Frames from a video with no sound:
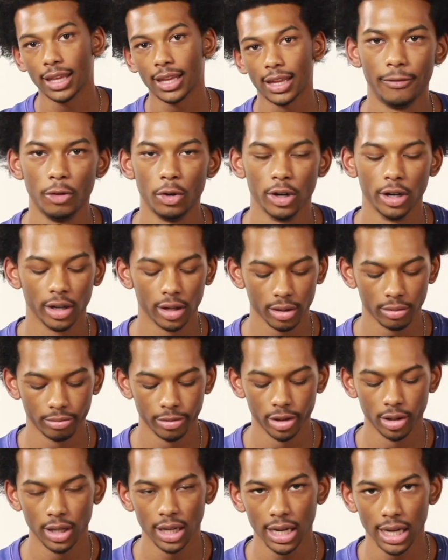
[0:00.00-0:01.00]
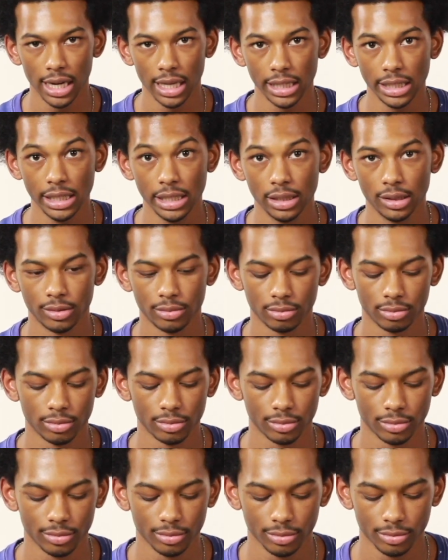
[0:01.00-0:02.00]
Fork. You know, I gotta eat.
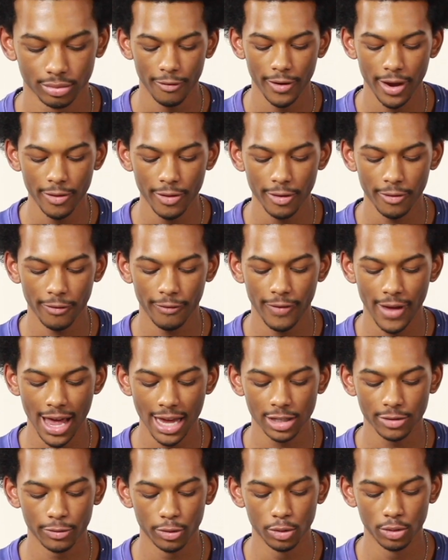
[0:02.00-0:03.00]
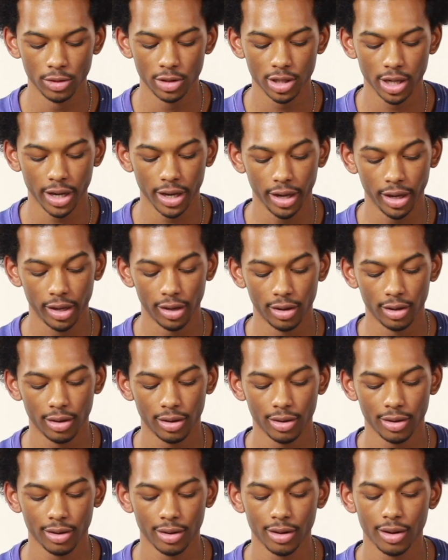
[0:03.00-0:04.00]
Favorite fast food chain?
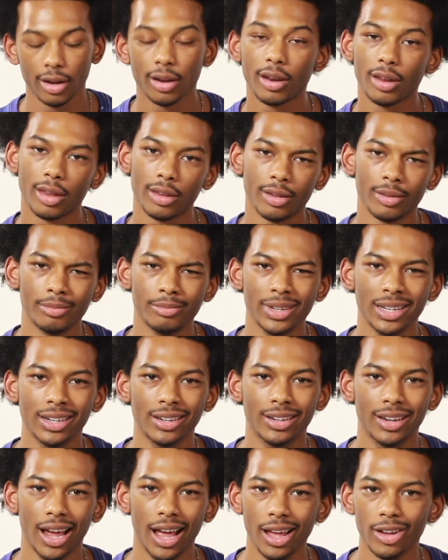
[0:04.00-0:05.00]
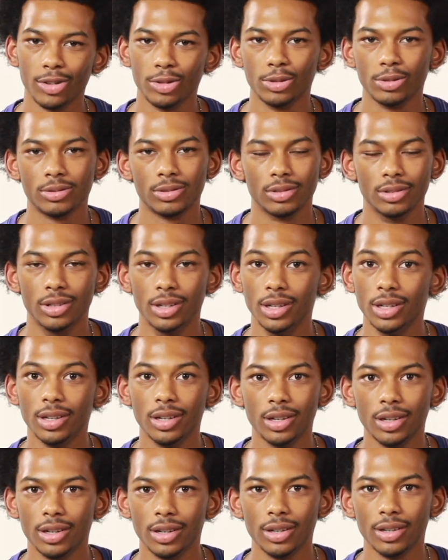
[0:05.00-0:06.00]
McDonald's,
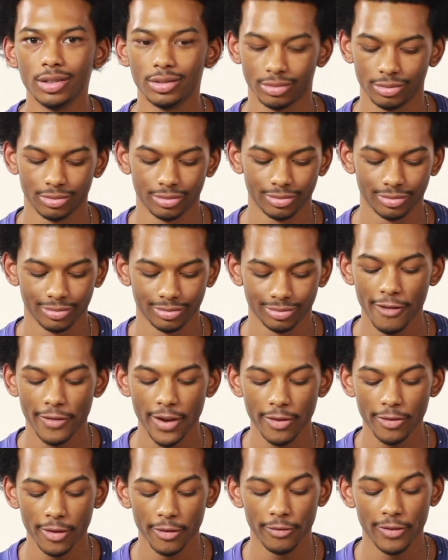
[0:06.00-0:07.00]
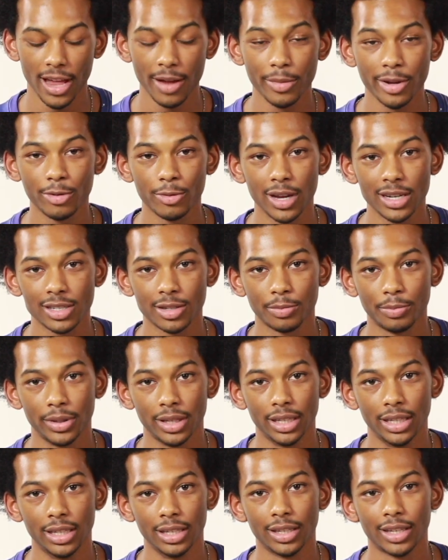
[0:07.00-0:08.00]
duh. Favorite family
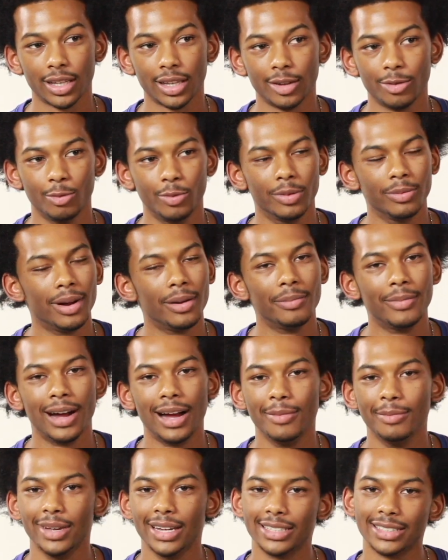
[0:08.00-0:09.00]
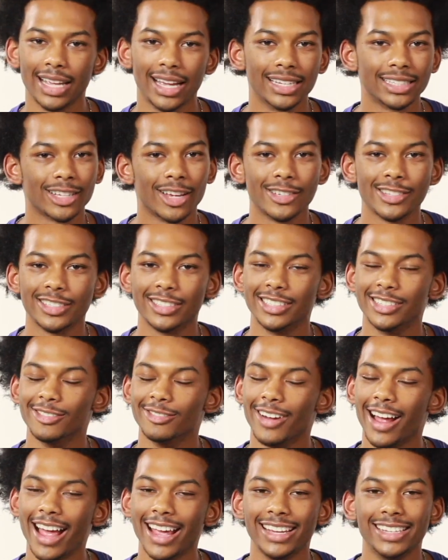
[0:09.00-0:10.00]
recipe? When my mom makes that sausage and
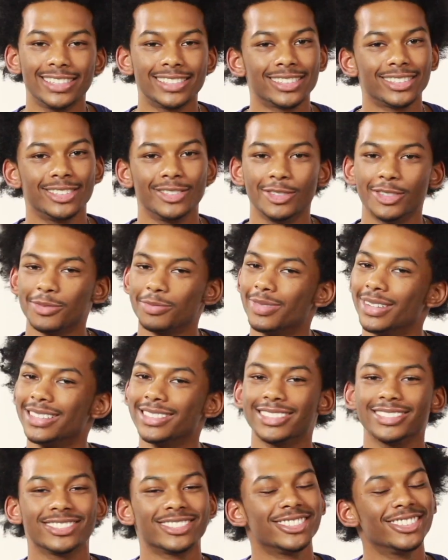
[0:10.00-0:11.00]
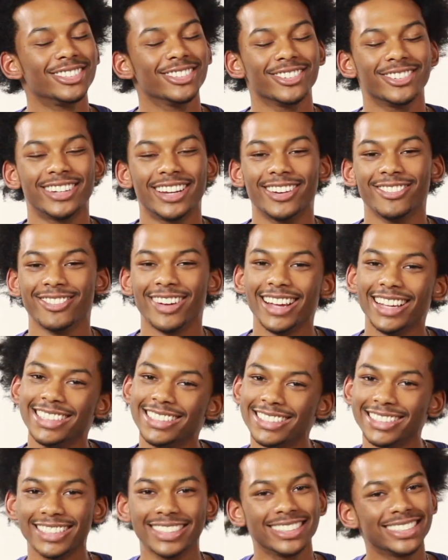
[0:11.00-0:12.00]
rice, you sprinkle some sugar on that rice,
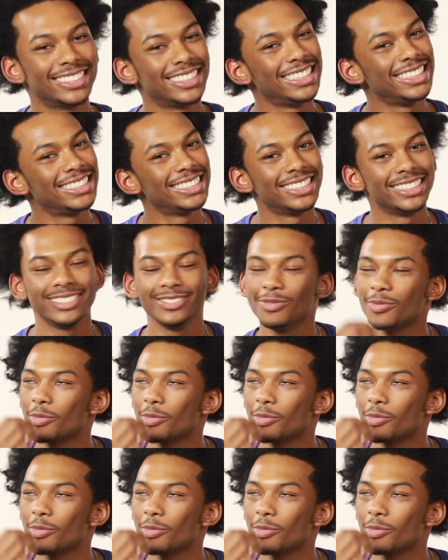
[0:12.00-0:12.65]
get the seasoning.